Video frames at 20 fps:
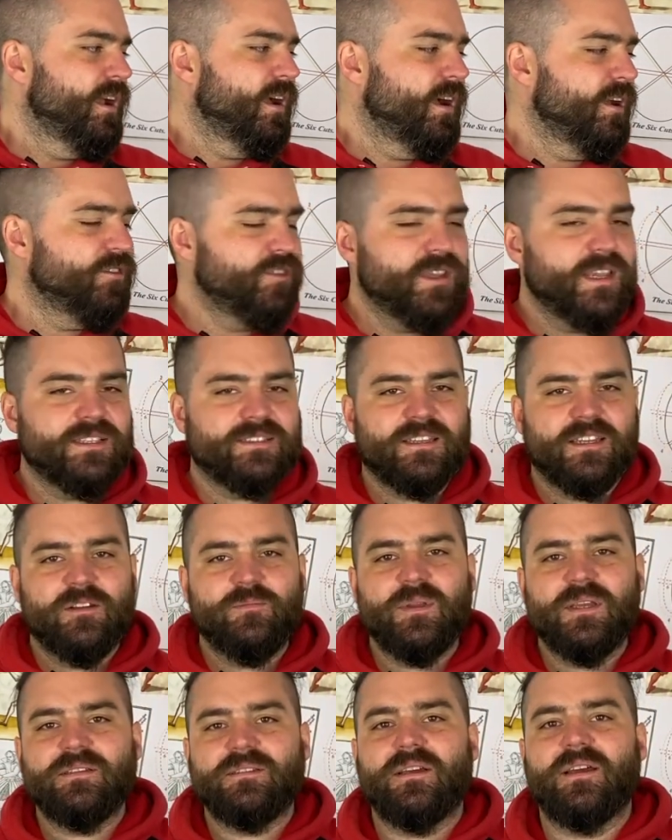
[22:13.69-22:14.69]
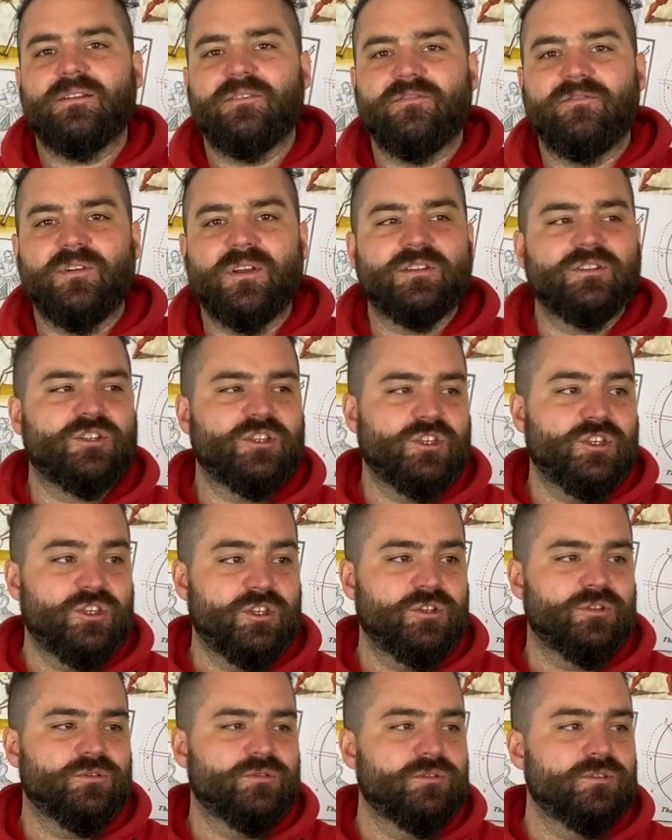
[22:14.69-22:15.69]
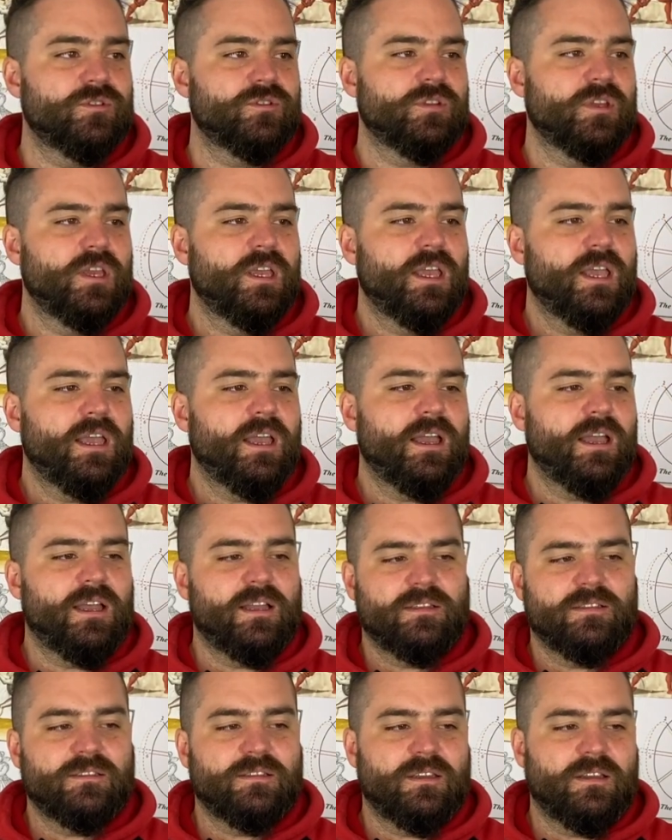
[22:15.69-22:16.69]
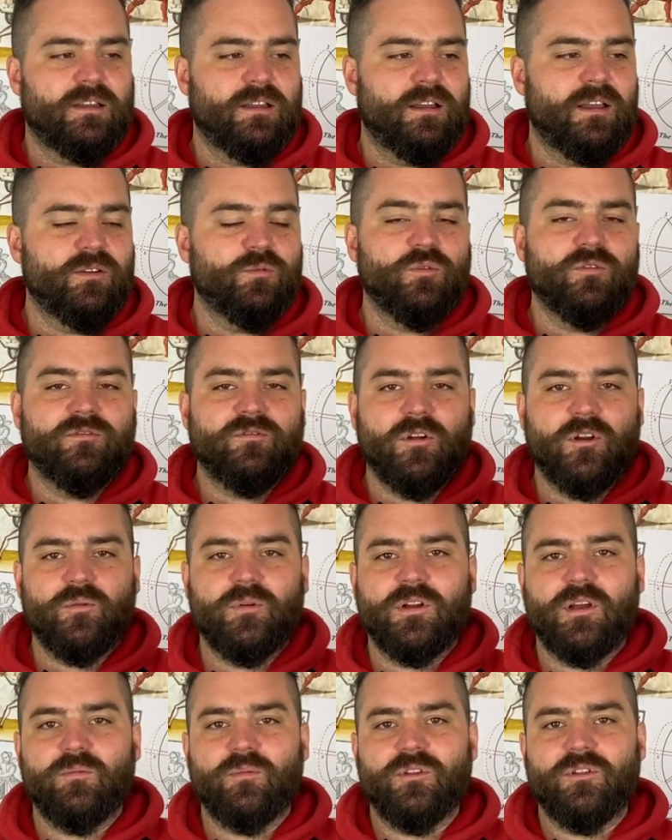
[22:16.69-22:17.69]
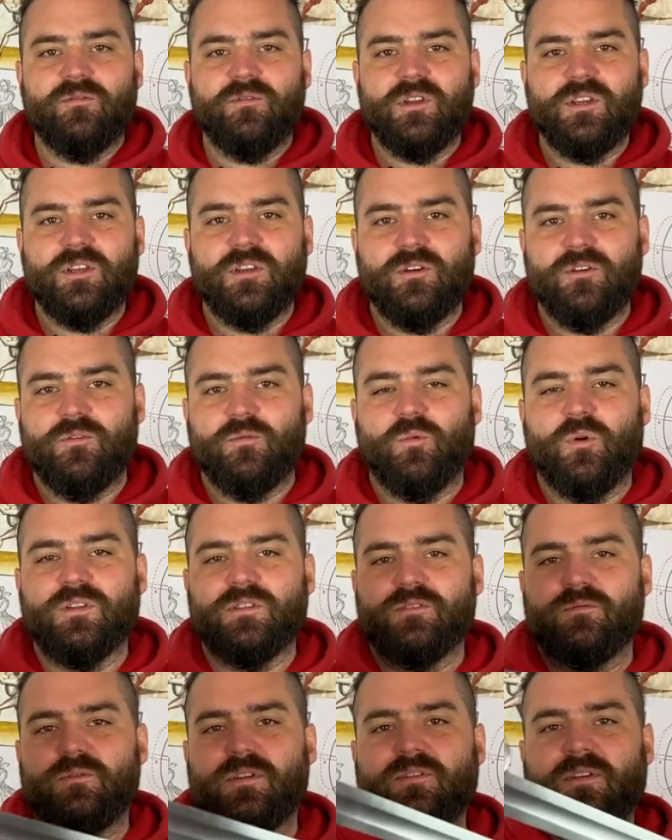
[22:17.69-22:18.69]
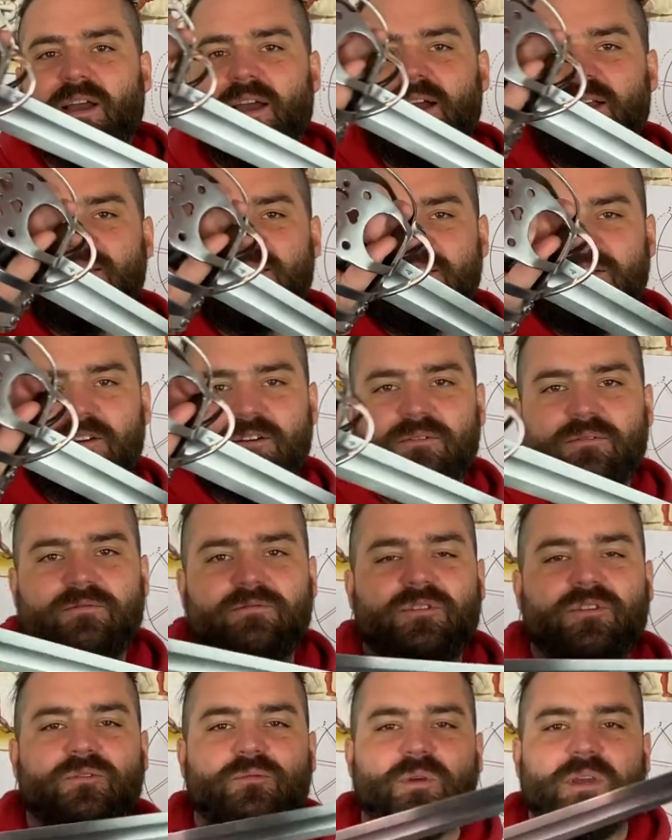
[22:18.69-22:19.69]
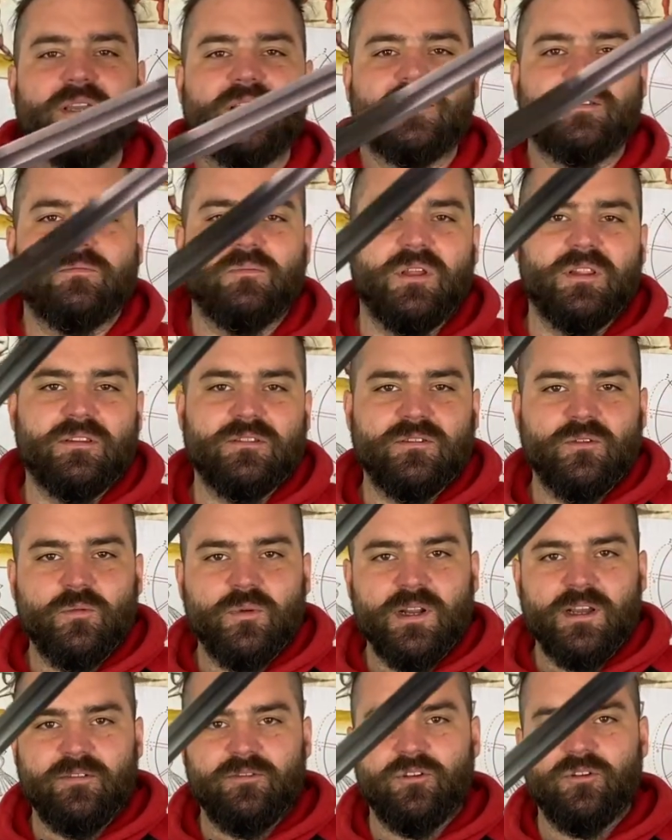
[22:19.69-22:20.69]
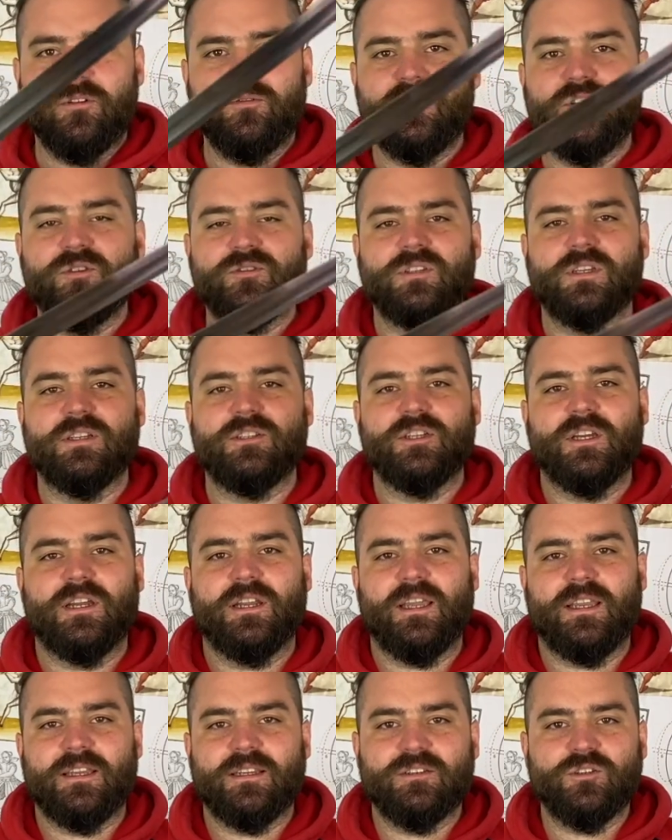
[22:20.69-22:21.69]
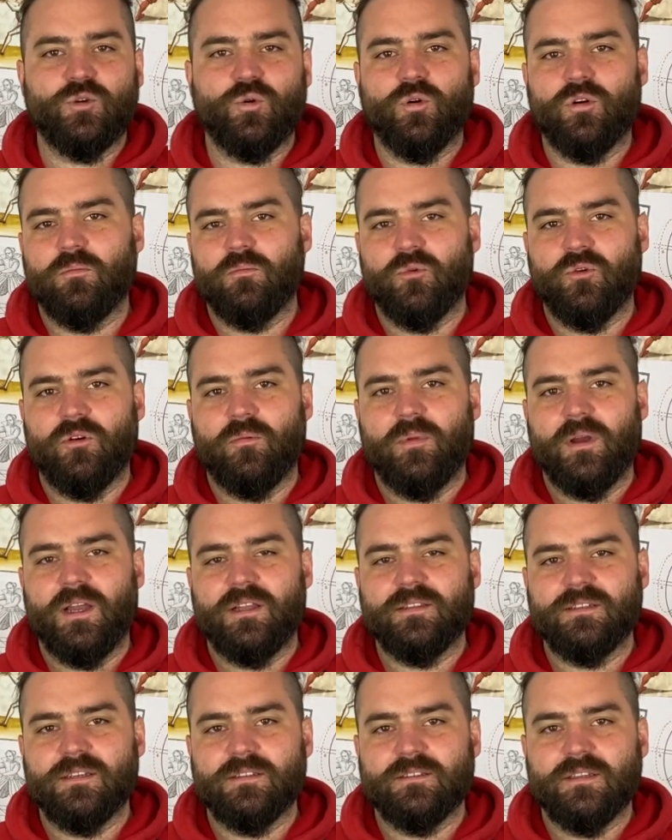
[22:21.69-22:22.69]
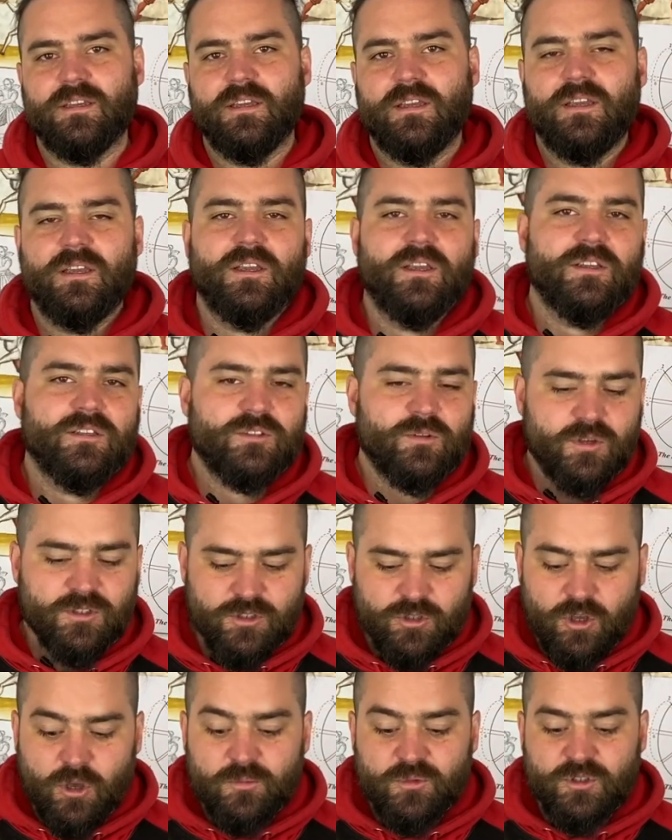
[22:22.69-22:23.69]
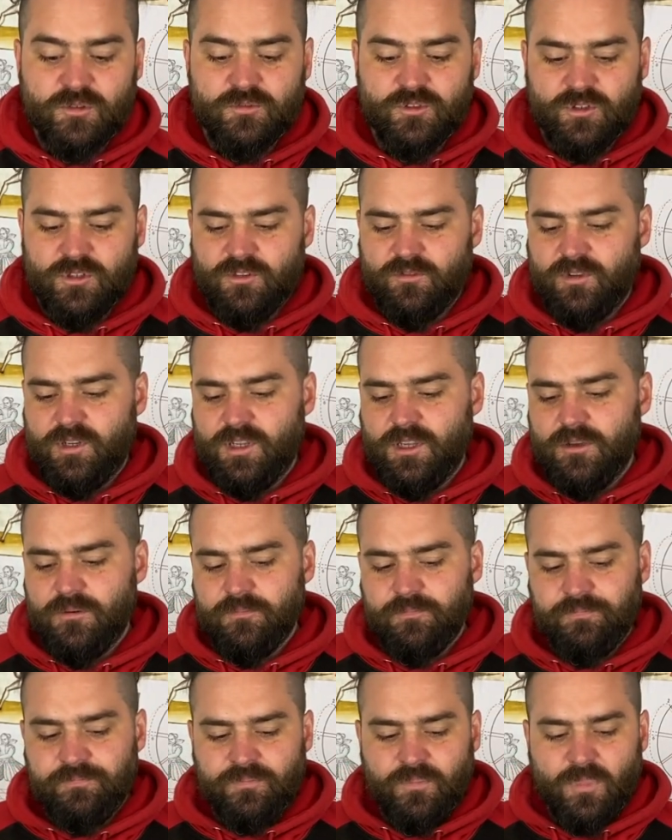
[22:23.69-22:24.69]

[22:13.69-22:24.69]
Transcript: I think it's going to be a ton of fun to use, and I will follow it up with a video once we've had, a few weeks, months, or whatever of usage, and I can talk more about it. So I do hope you enjoyed the video.